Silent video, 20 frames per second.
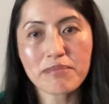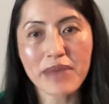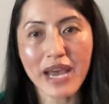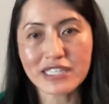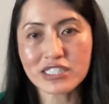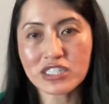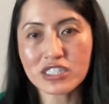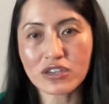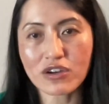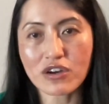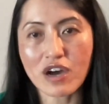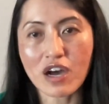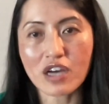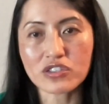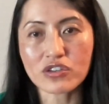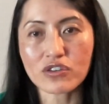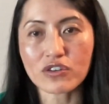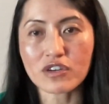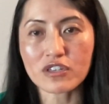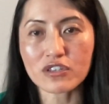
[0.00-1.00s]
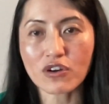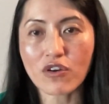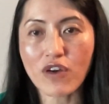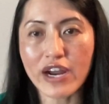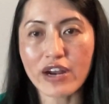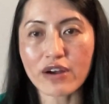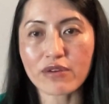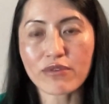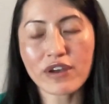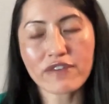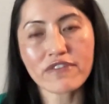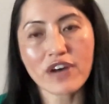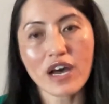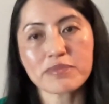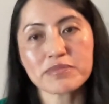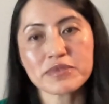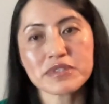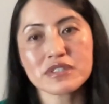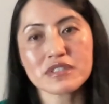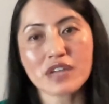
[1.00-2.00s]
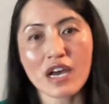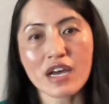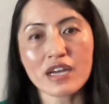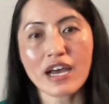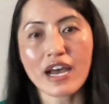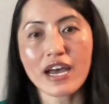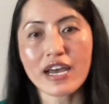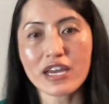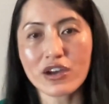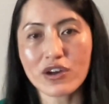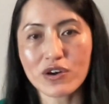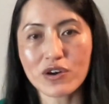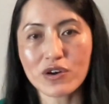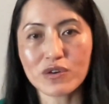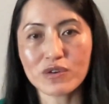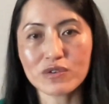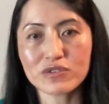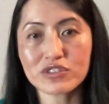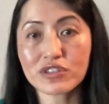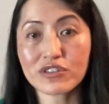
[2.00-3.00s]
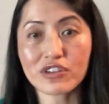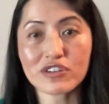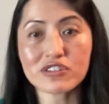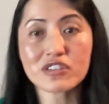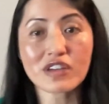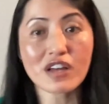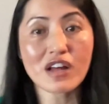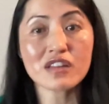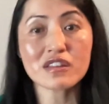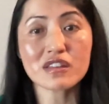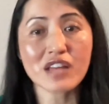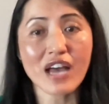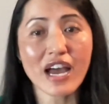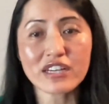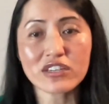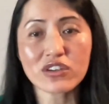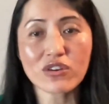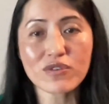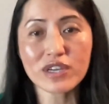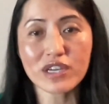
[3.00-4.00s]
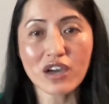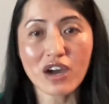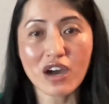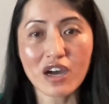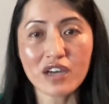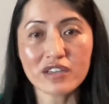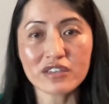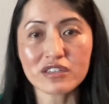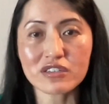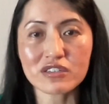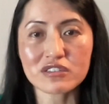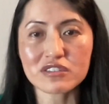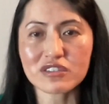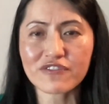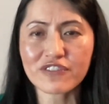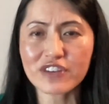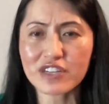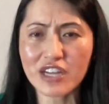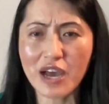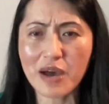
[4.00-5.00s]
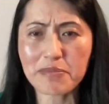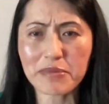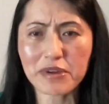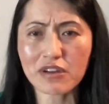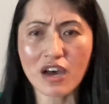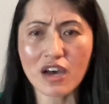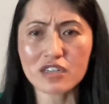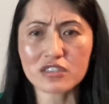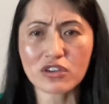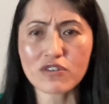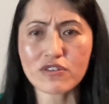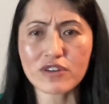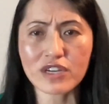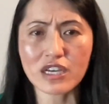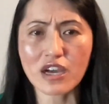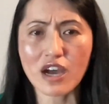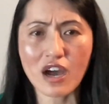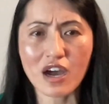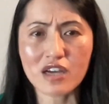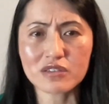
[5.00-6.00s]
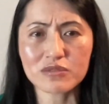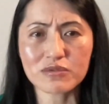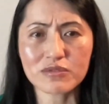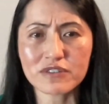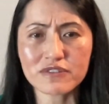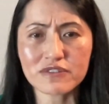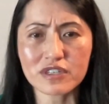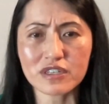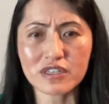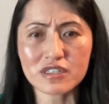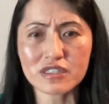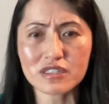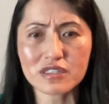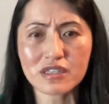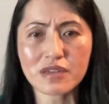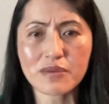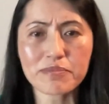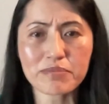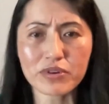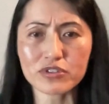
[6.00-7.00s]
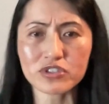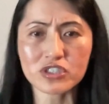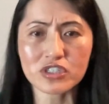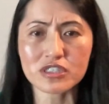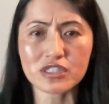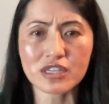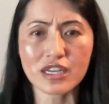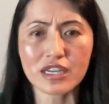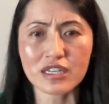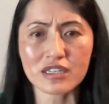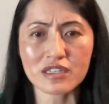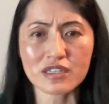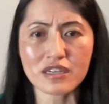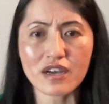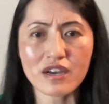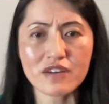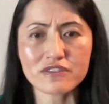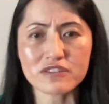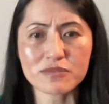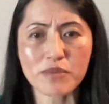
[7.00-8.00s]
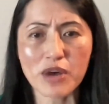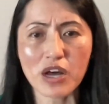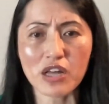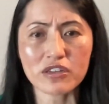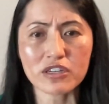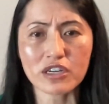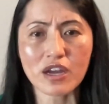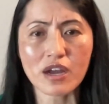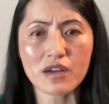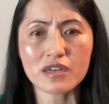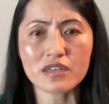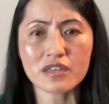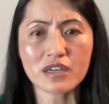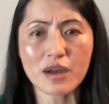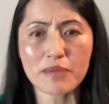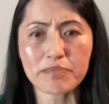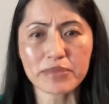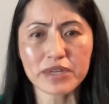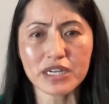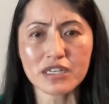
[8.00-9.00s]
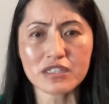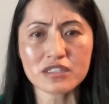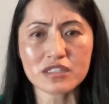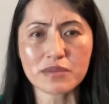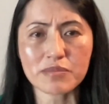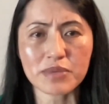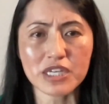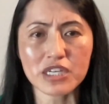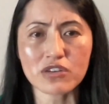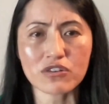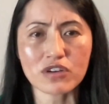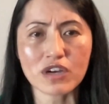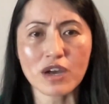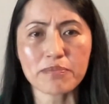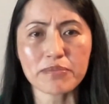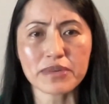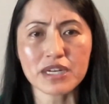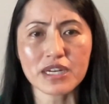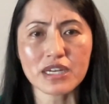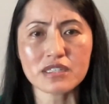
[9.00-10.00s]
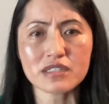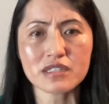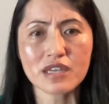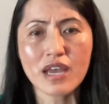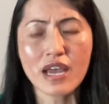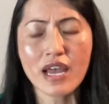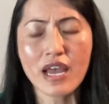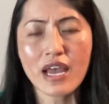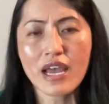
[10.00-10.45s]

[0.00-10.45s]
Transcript: Maxdale also acquired RevOps.io. So there's a lot going on. There's a phenomenon going on with this purchasing of smaller companies, CPQ companies.